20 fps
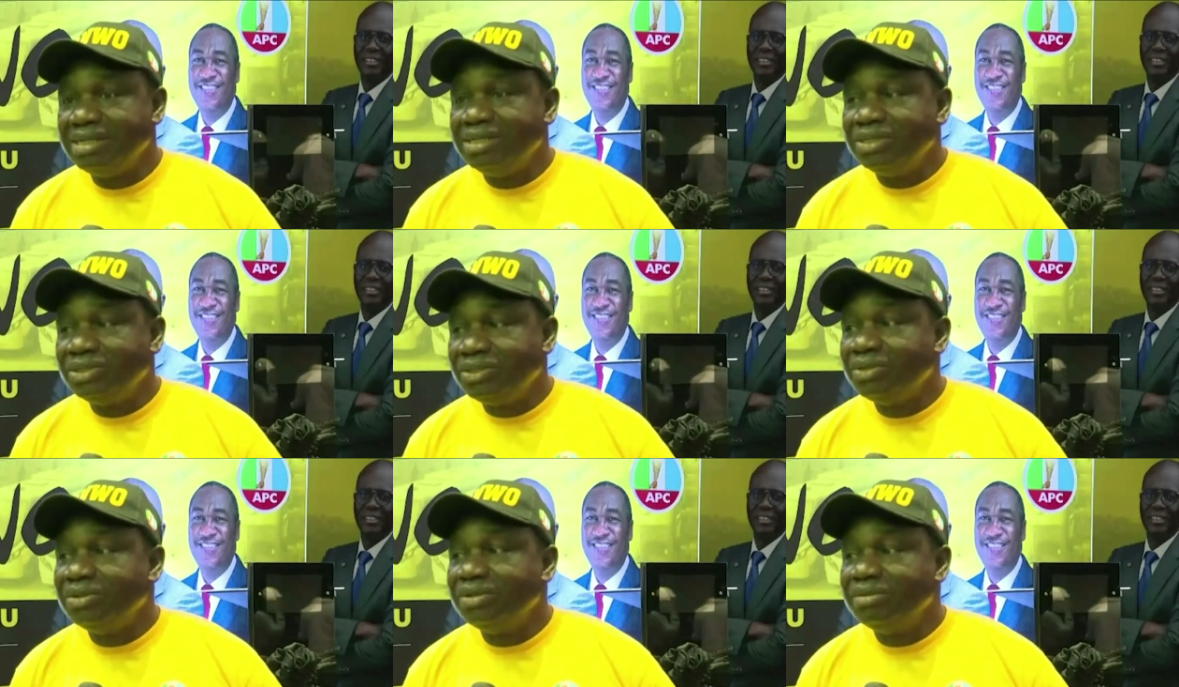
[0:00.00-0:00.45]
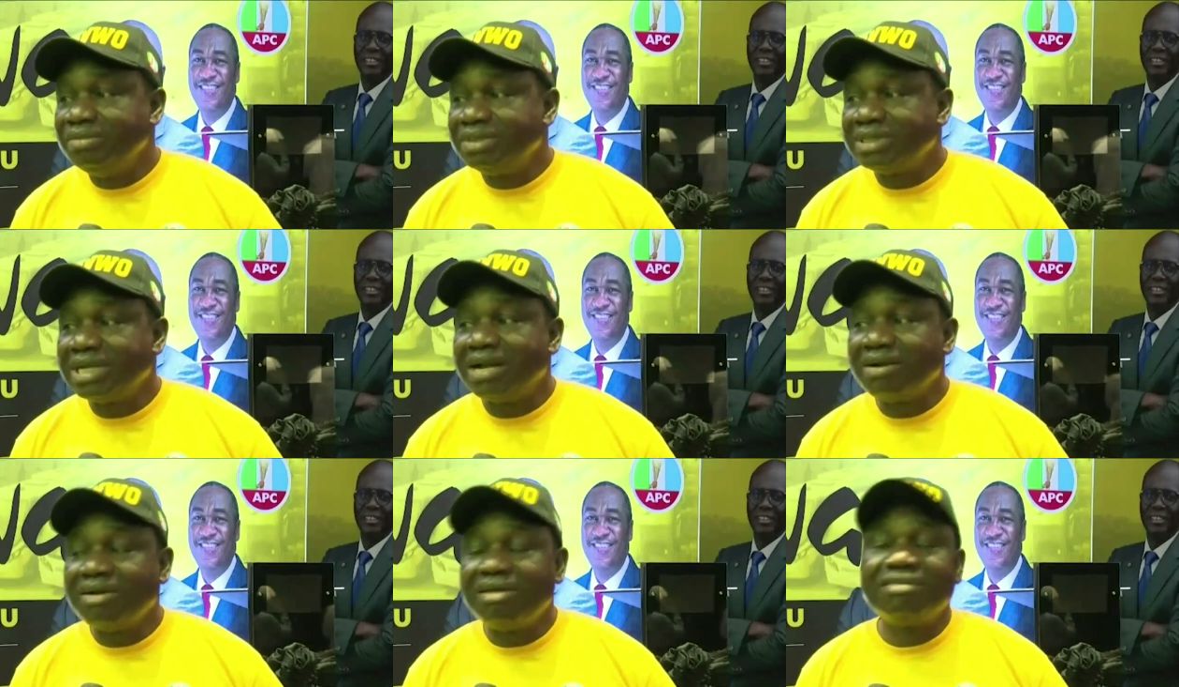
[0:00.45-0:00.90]
Speaker 1: So
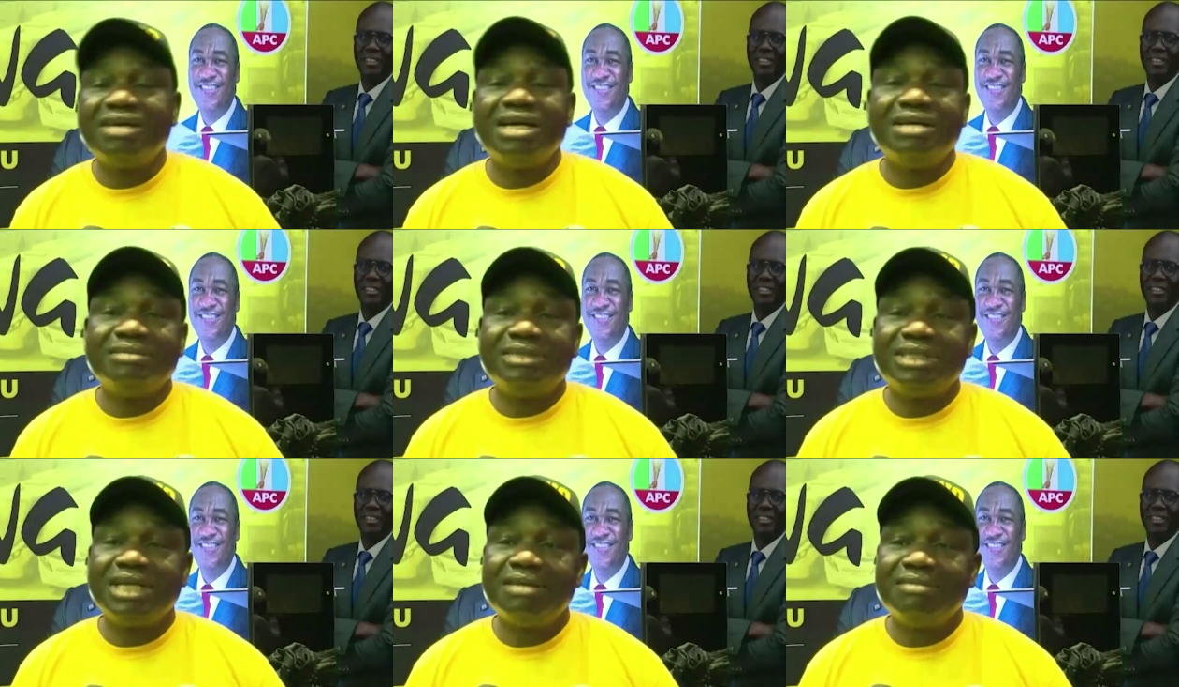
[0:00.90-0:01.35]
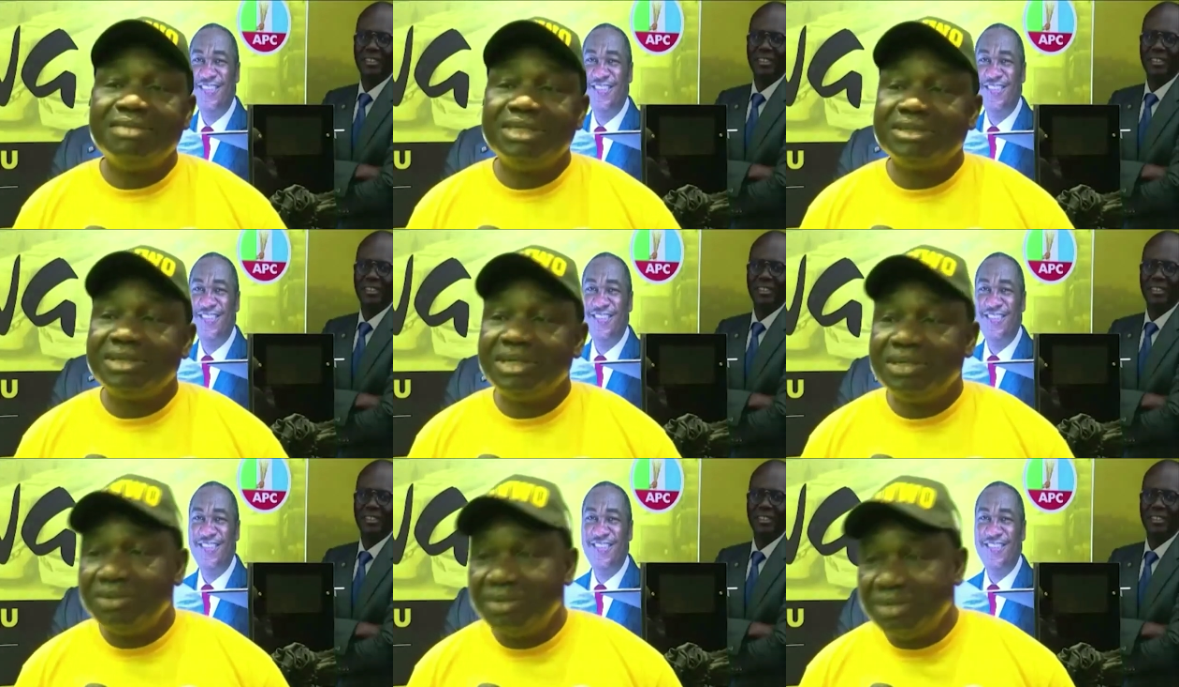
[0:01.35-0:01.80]
Mister Governor himself is
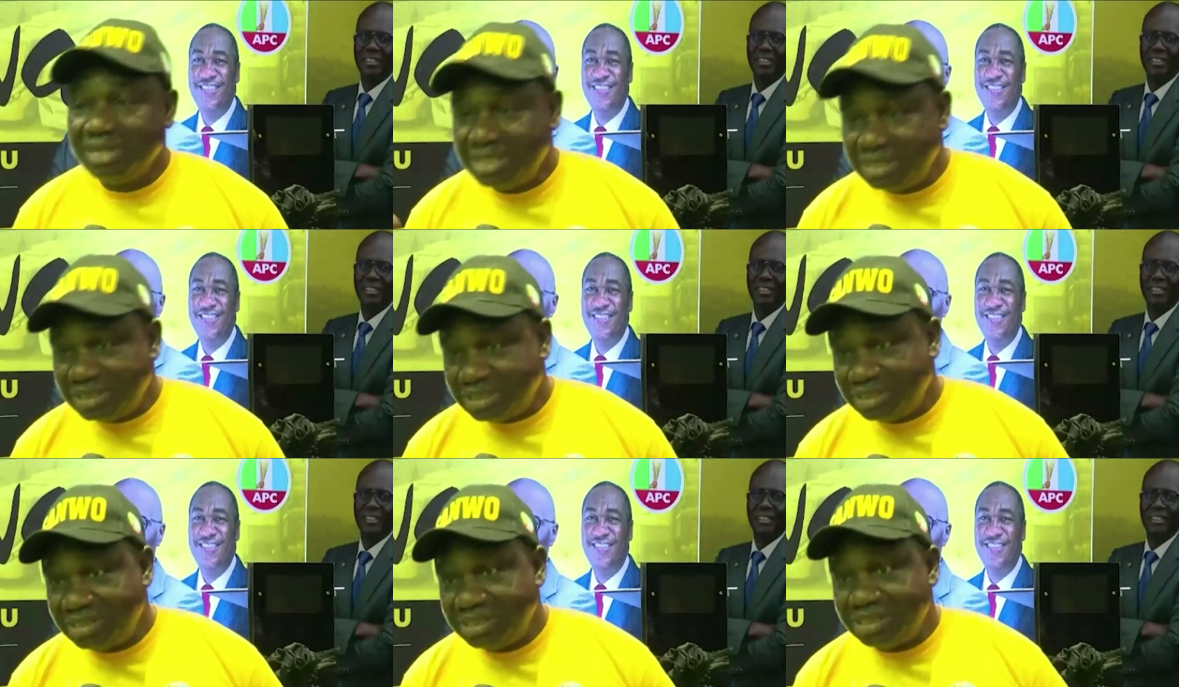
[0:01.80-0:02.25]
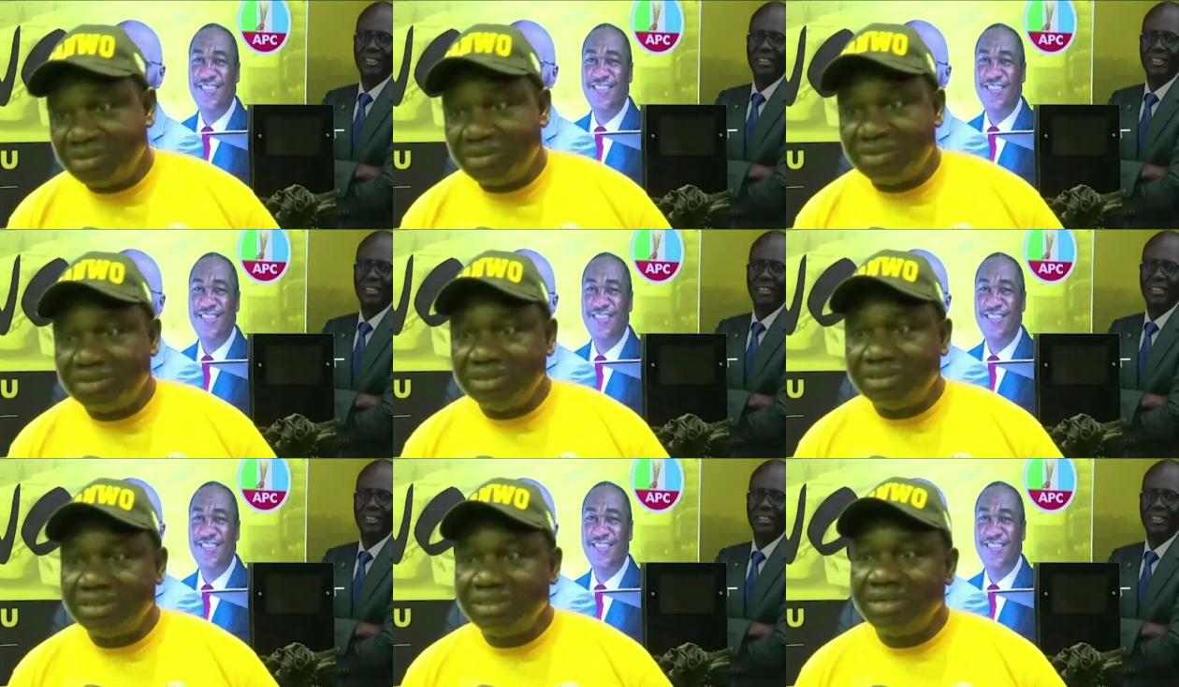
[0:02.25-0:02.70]
going to hit the
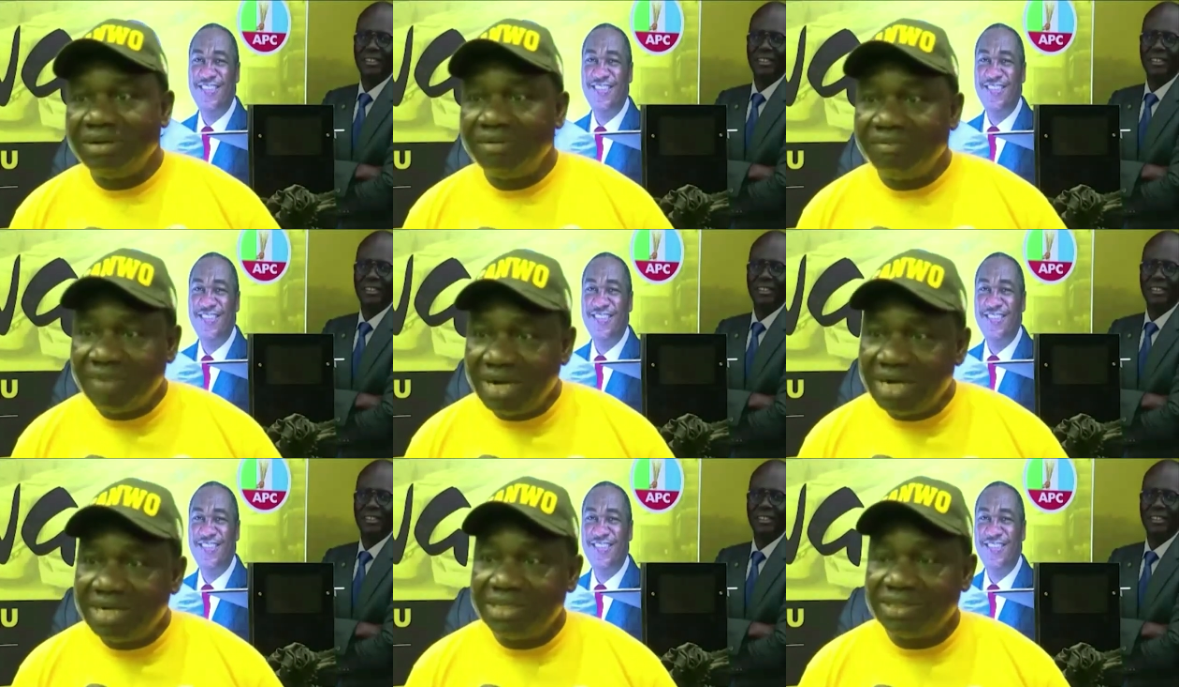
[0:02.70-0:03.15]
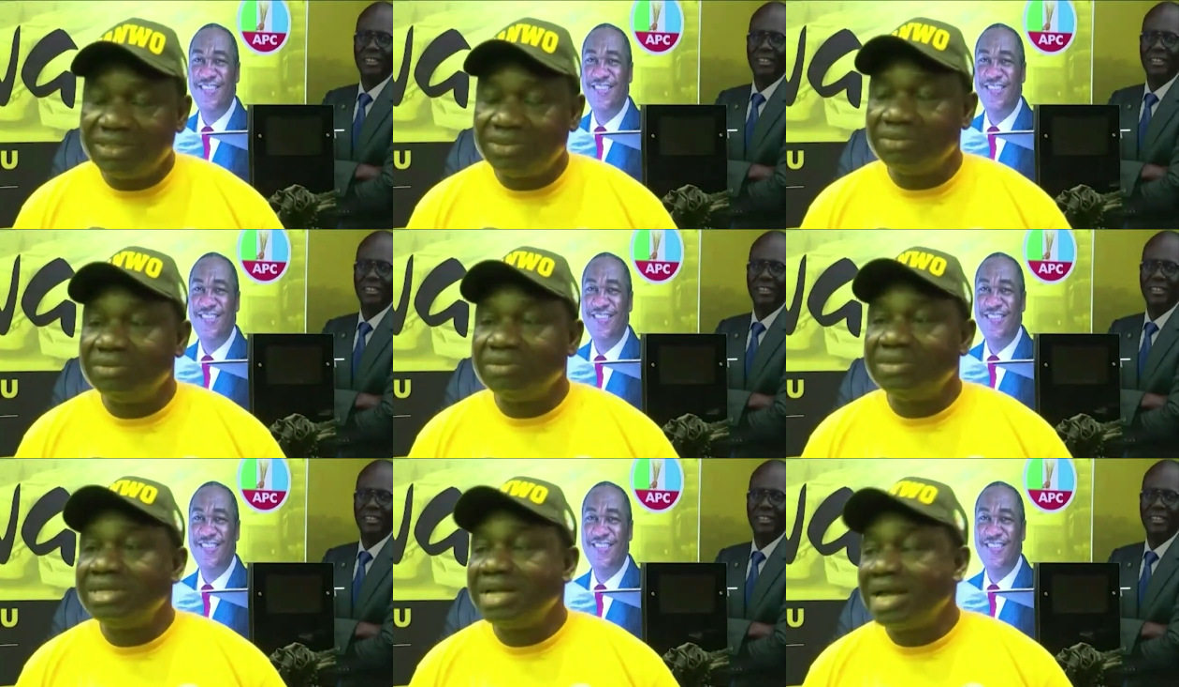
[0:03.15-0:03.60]
road very soon.